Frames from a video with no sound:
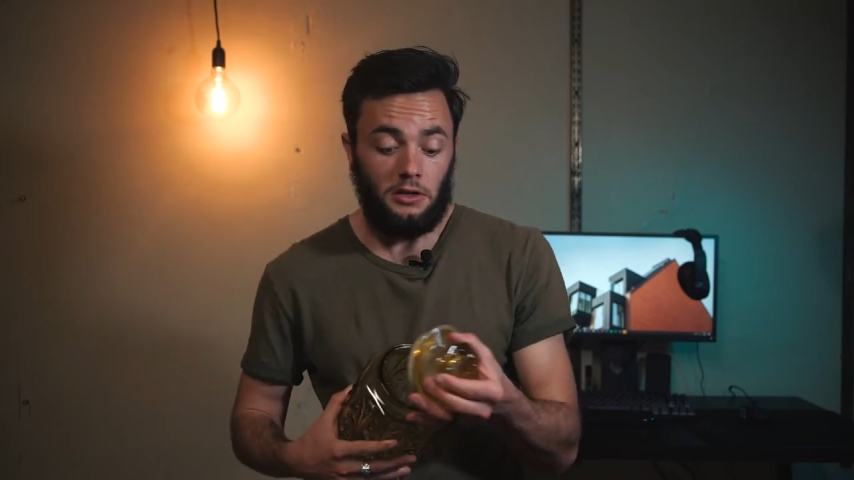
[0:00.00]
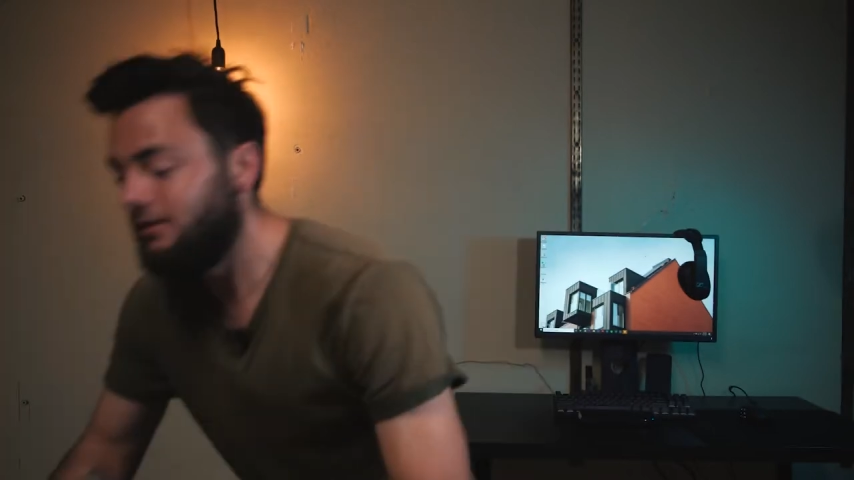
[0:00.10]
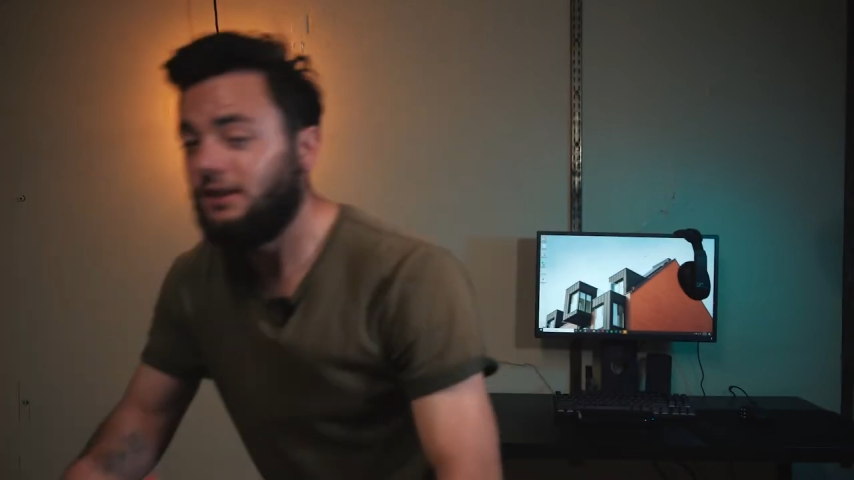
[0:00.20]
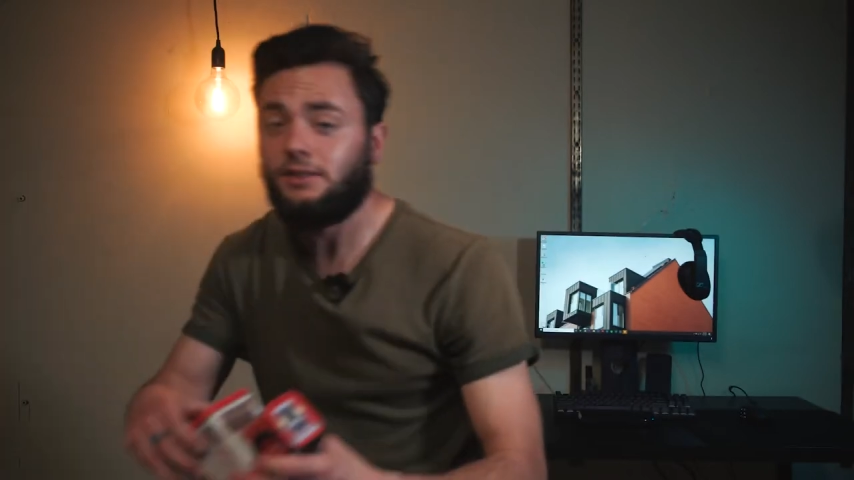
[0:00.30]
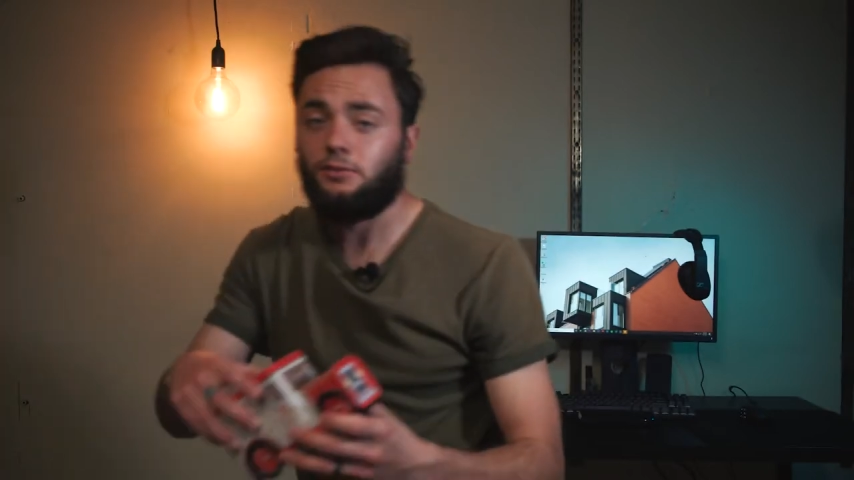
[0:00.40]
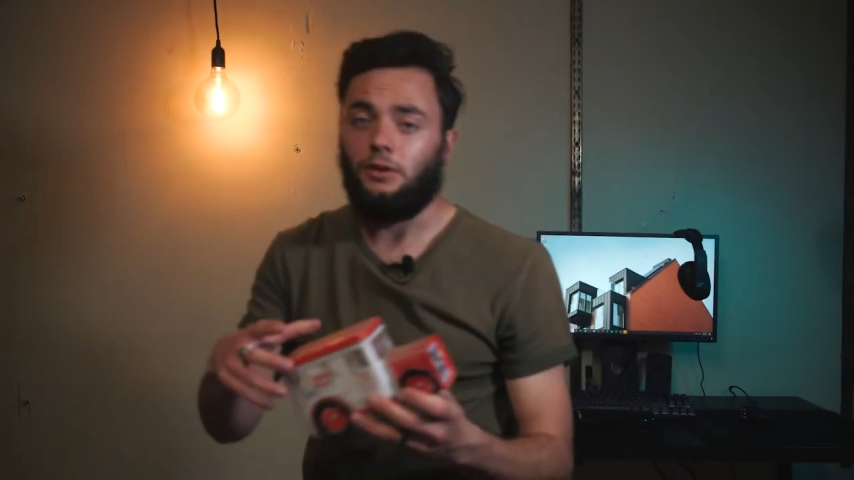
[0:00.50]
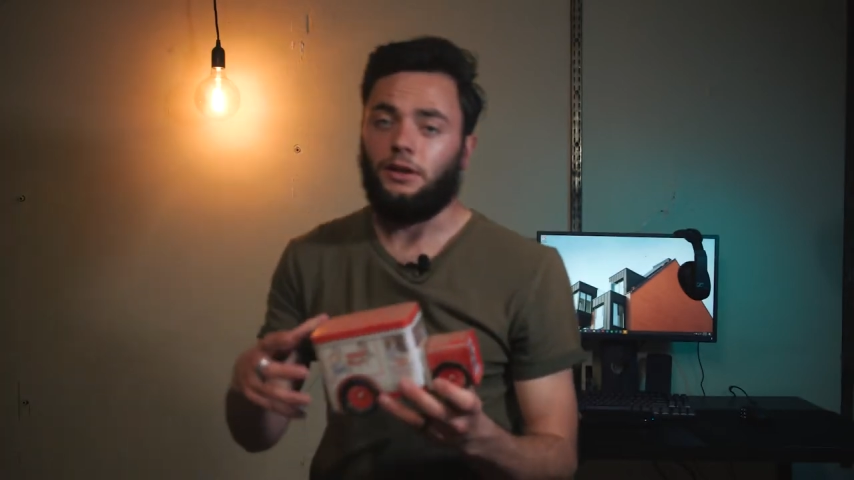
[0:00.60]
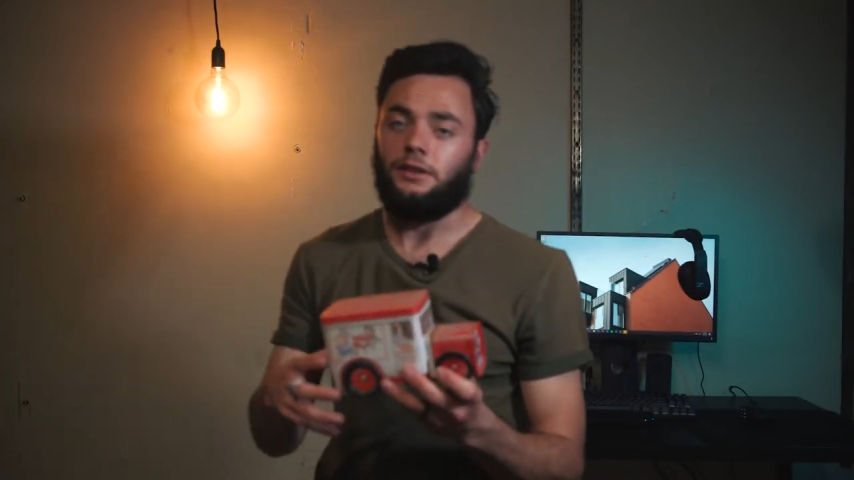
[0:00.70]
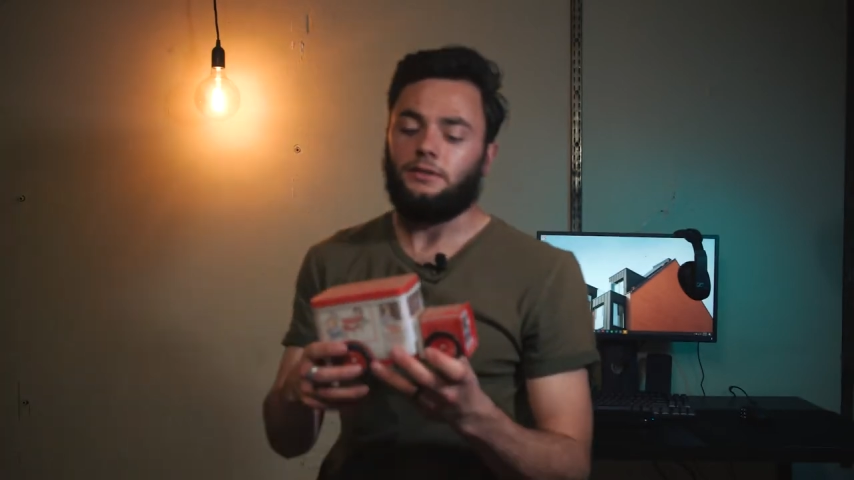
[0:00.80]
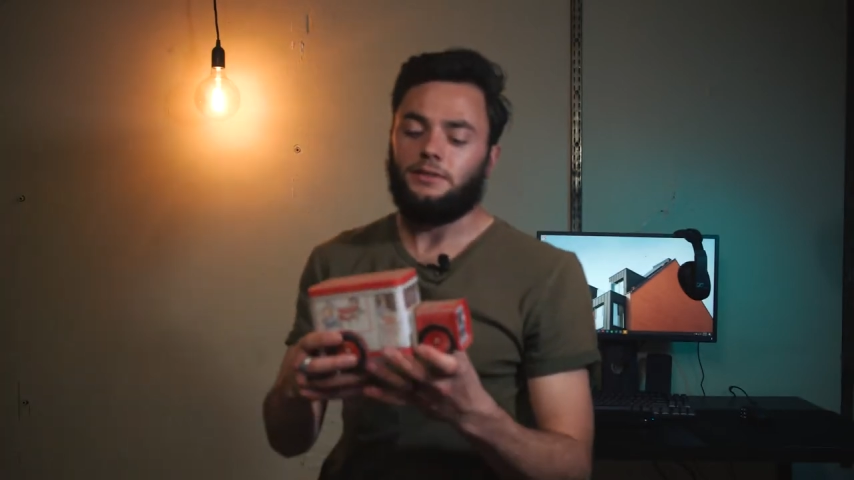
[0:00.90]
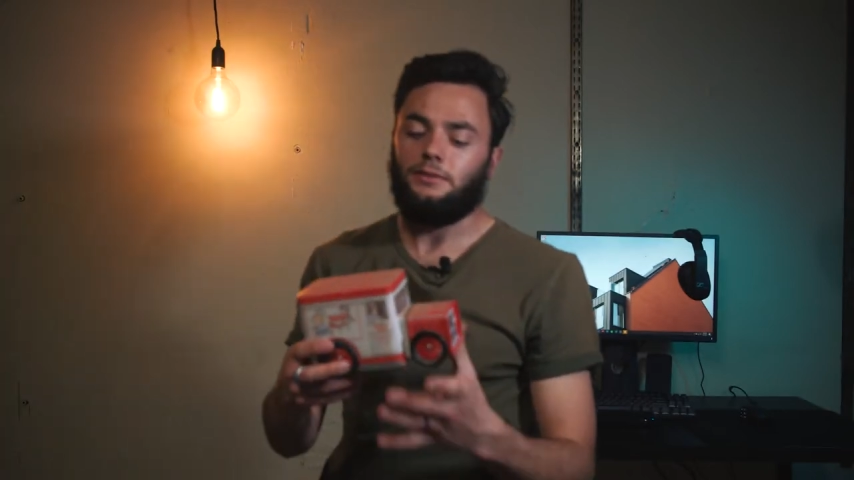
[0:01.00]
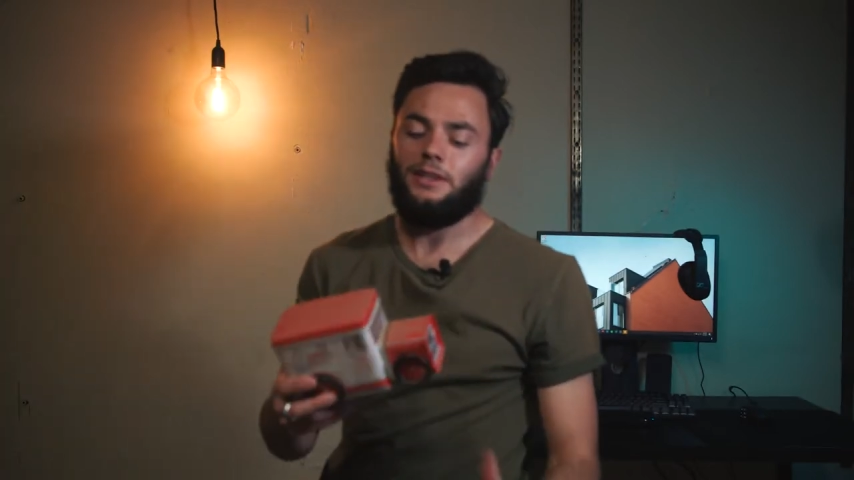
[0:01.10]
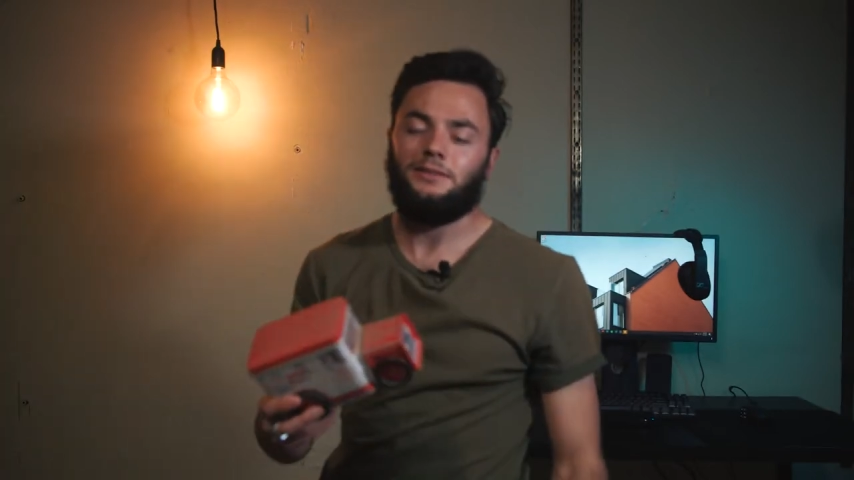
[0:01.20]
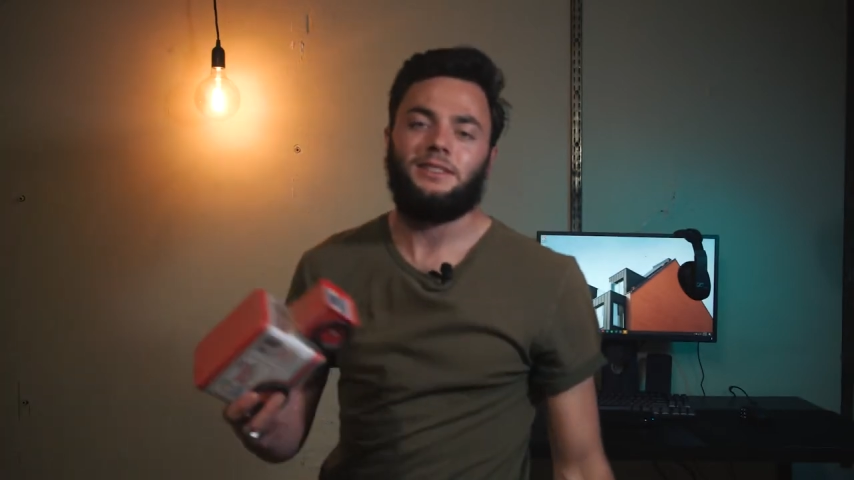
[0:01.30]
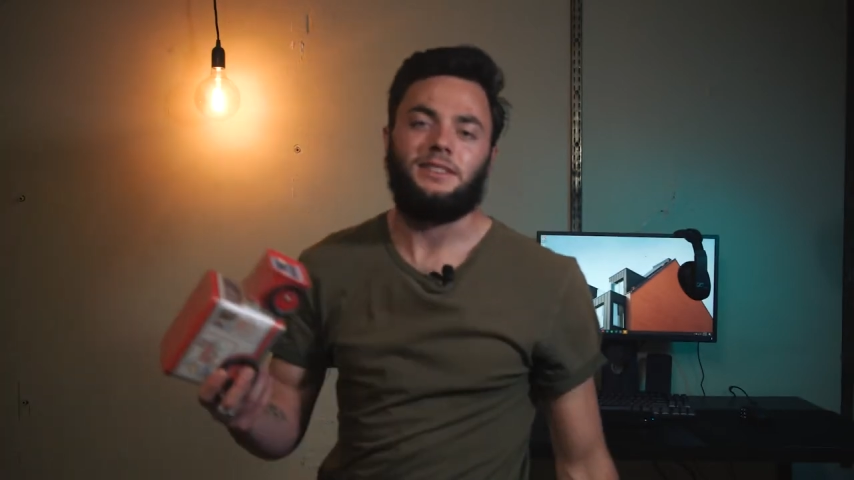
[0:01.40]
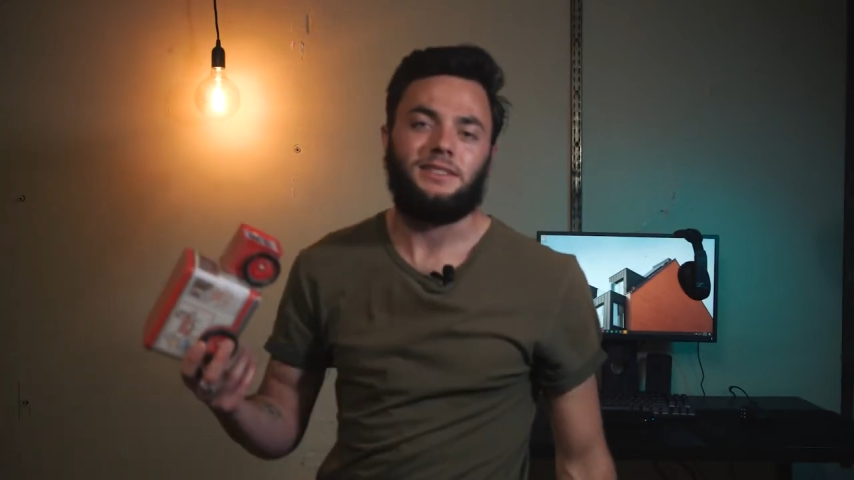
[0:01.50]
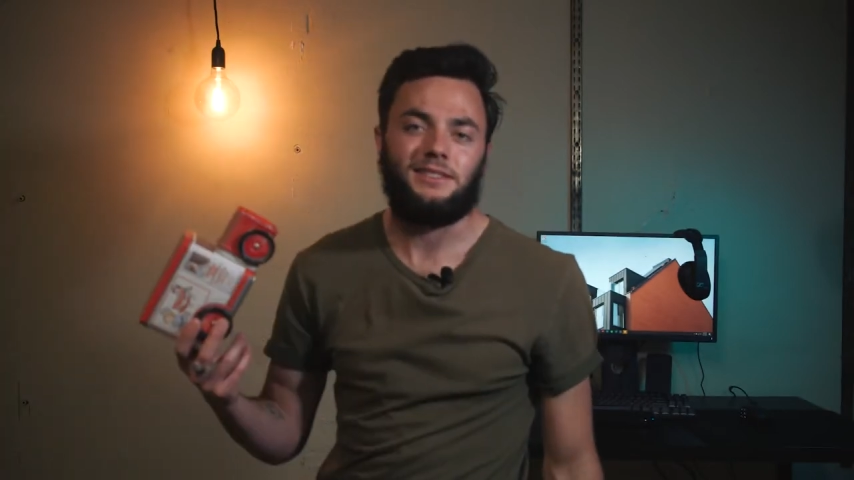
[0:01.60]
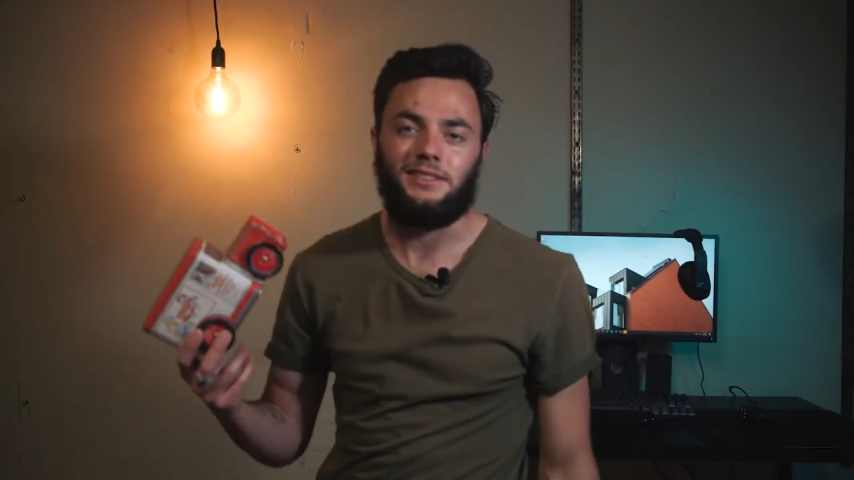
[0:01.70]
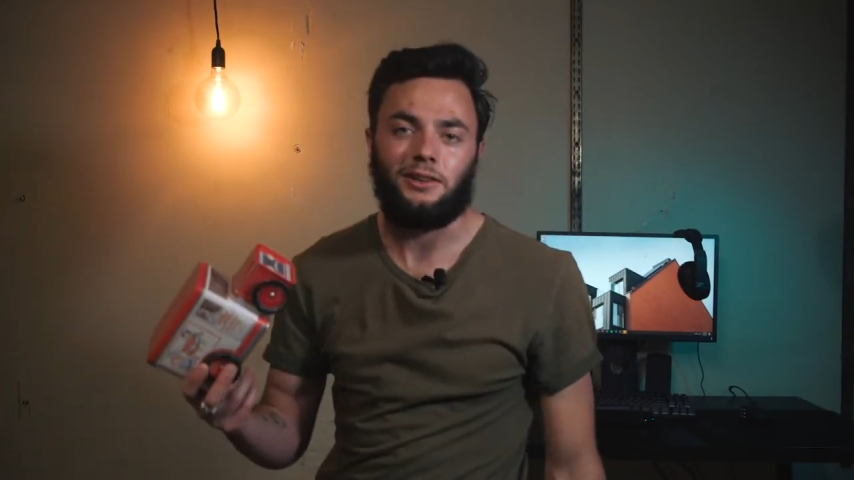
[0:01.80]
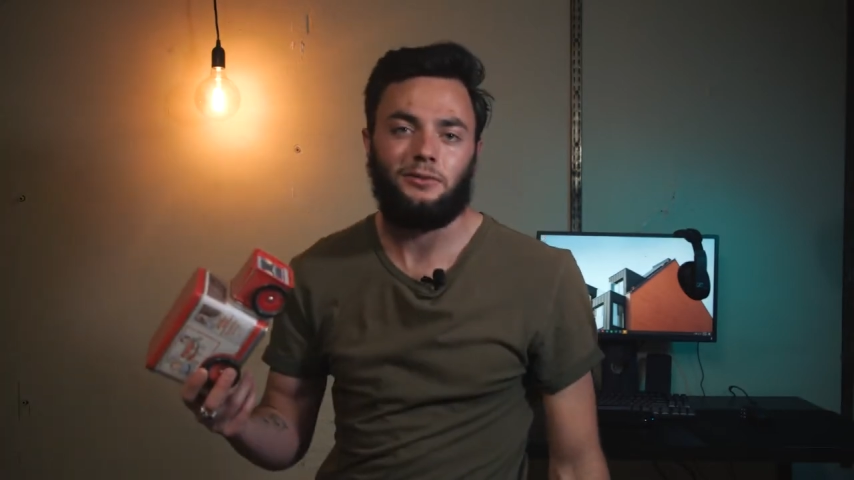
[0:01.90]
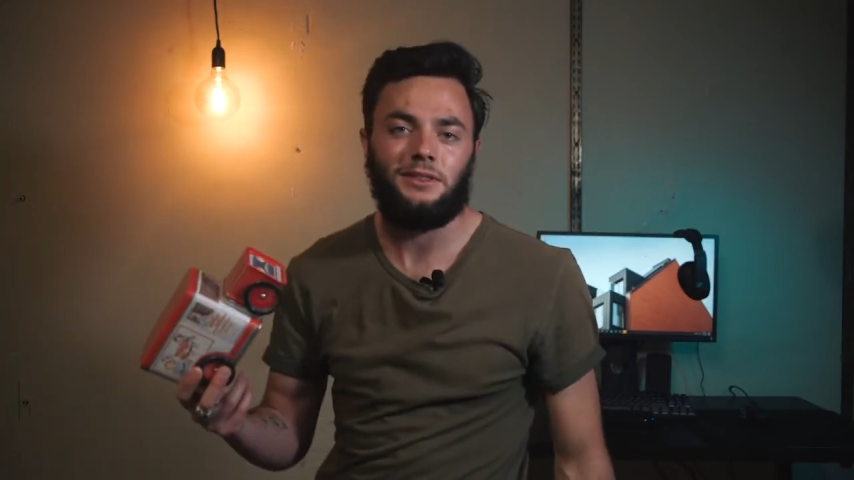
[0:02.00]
This one, sometimes you get stuck